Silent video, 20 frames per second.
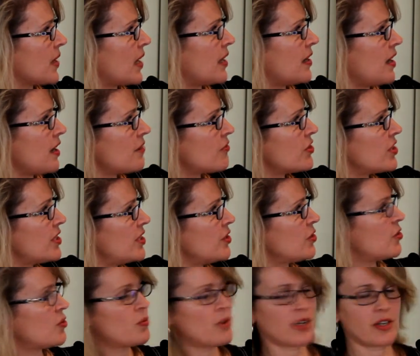And every
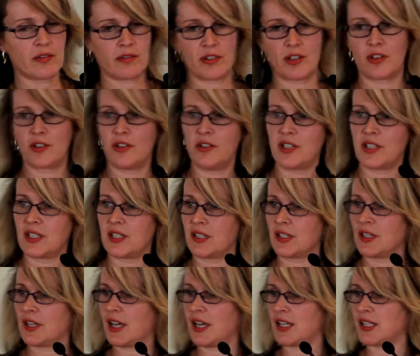single one of those
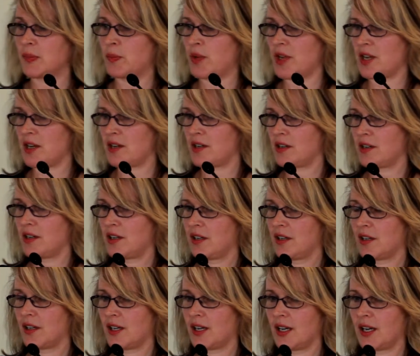has been,
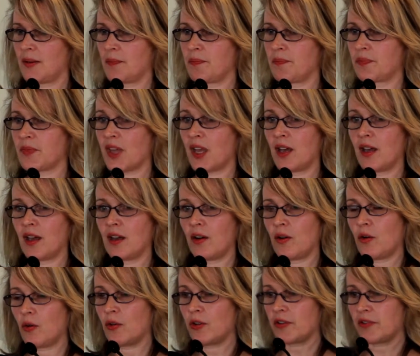
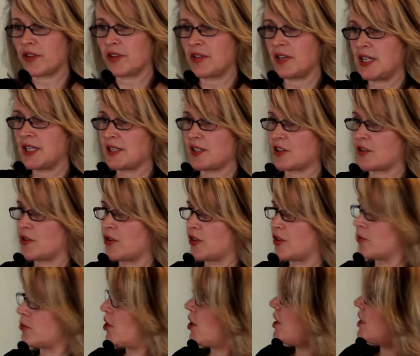all of the things that are on
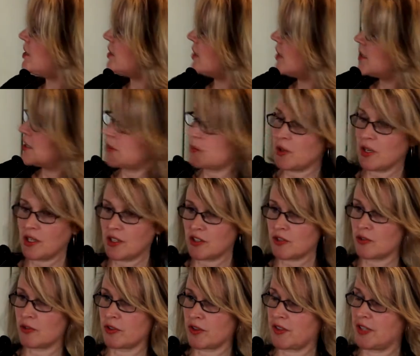the right, as well as
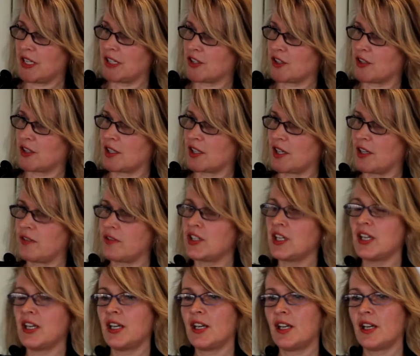all the things on the left,
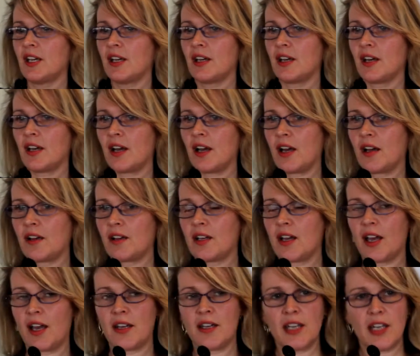
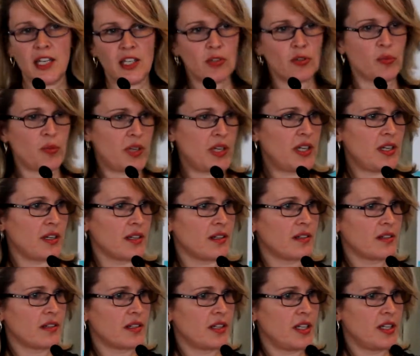need to
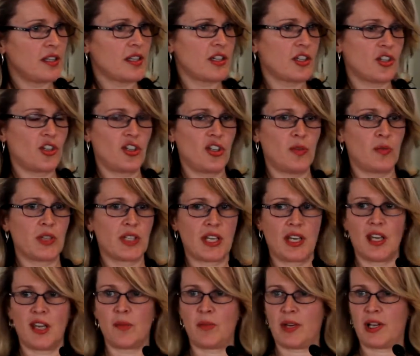appear in the consumer's
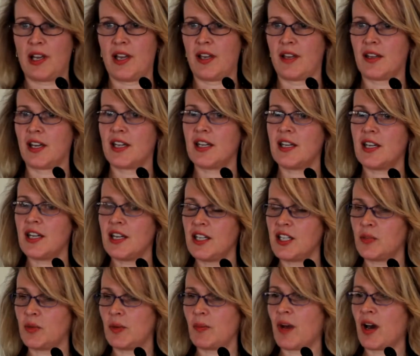care plan. They need
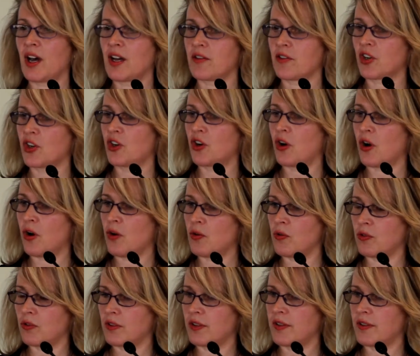to be part of a
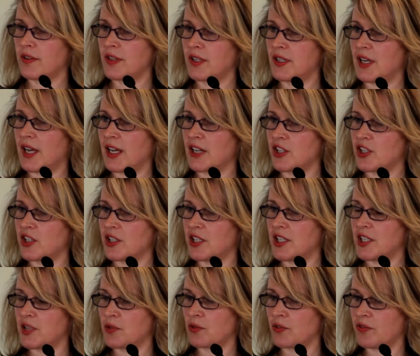goal that
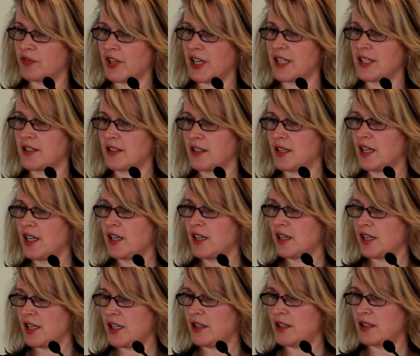actually is reflected
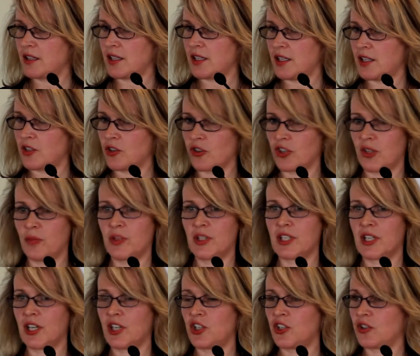in the
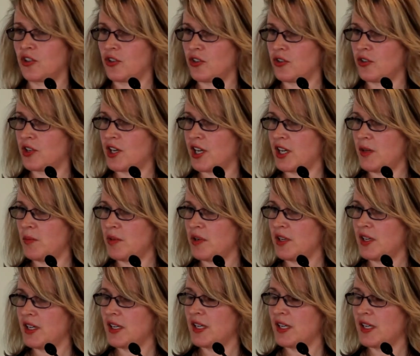documentation that you keep.